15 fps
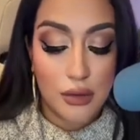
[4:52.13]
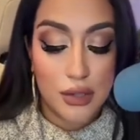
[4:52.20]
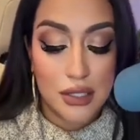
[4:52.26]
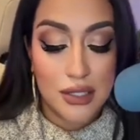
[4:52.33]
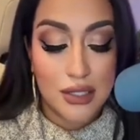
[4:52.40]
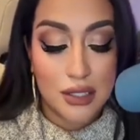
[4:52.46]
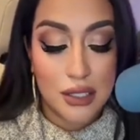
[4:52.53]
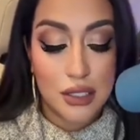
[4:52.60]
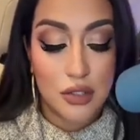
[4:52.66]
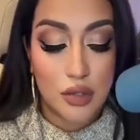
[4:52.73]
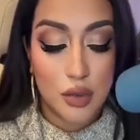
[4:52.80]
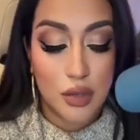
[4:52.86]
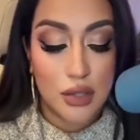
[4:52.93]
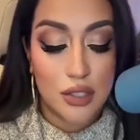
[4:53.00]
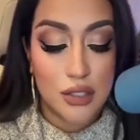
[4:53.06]
this snitch
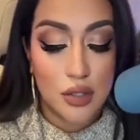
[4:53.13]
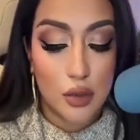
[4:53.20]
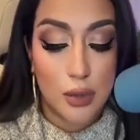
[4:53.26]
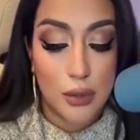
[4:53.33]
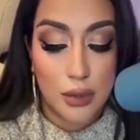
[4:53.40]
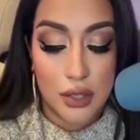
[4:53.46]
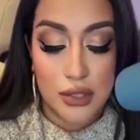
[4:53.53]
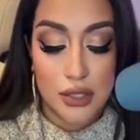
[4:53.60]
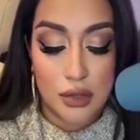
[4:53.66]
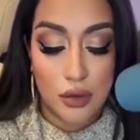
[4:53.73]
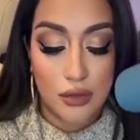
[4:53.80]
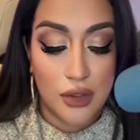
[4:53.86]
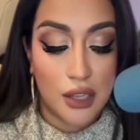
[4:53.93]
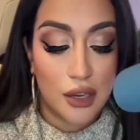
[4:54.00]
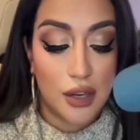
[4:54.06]
or this stupid person
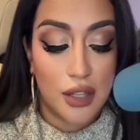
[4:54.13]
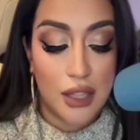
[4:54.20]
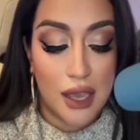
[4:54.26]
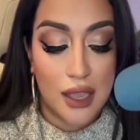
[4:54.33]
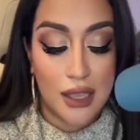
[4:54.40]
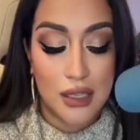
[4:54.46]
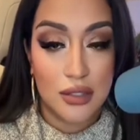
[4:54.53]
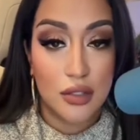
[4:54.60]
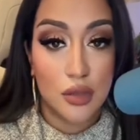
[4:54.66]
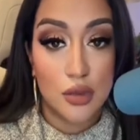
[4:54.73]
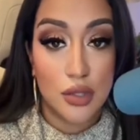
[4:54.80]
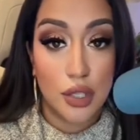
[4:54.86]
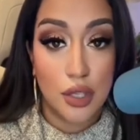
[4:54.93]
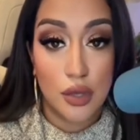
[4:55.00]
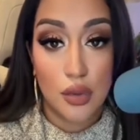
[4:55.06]
over here that is
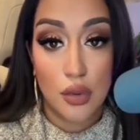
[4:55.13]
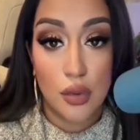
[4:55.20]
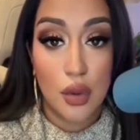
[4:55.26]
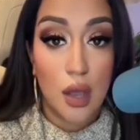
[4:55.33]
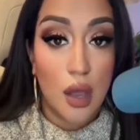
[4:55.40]
using you